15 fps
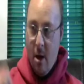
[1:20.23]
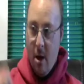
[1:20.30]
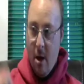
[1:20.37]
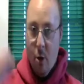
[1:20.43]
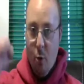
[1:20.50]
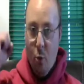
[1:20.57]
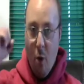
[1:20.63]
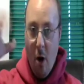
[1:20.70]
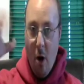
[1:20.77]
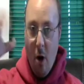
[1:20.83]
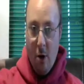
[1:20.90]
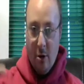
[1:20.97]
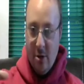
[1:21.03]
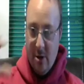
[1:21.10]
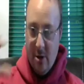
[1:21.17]

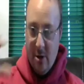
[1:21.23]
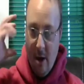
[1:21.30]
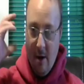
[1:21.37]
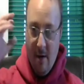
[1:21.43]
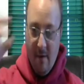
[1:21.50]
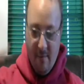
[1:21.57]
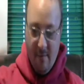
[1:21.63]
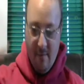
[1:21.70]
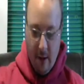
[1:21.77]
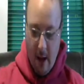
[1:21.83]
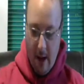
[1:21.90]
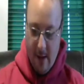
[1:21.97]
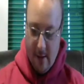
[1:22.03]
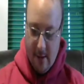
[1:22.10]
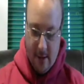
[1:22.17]
walls of the
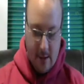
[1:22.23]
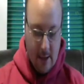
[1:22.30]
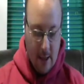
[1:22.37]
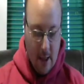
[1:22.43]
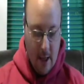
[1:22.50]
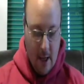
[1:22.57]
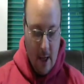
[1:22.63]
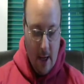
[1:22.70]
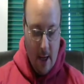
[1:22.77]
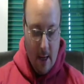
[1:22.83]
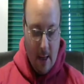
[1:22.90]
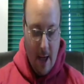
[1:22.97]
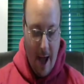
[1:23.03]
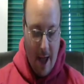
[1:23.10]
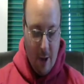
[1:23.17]
Lions,
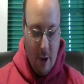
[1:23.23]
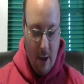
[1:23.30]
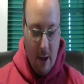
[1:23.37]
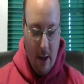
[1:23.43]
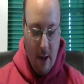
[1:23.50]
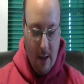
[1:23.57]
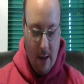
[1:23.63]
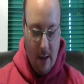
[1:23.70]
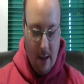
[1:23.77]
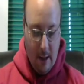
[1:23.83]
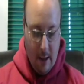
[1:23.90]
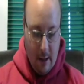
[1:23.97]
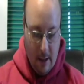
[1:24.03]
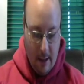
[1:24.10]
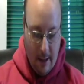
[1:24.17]
Kathy
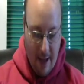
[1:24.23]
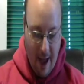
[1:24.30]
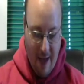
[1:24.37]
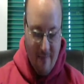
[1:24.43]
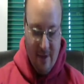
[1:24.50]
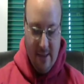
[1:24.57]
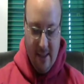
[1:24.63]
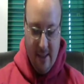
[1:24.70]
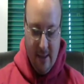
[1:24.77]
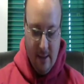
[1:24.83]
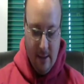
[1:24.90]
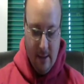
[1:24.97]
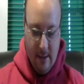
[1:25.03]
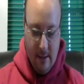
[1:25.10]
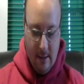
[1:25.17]
Cavadini,